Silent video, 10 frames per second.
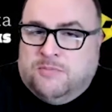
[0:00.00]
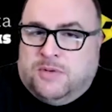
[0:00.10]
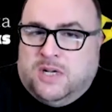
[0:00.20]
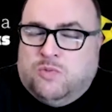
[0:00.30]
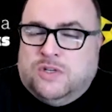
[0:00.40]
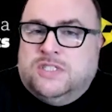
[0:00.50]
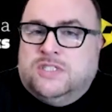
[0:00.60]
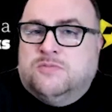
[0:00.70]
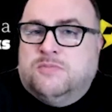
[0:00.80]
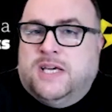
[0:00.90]
but I wanted
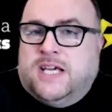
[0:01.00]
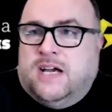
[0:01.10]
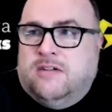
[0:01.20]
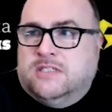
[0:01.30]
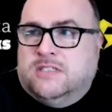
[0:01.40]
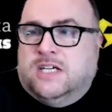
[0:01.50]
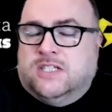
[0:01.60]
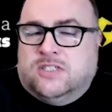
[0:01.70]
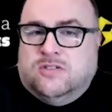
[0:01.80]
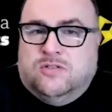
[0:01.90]
to make our
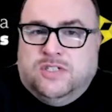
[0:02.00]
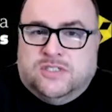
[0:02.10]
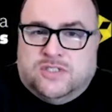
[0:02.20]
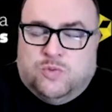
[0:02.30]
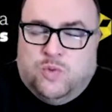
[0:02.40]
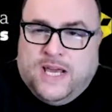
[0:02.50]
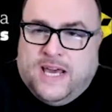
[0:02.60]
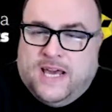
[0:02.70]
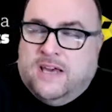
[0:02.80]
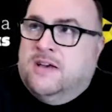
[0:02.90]
international audience aware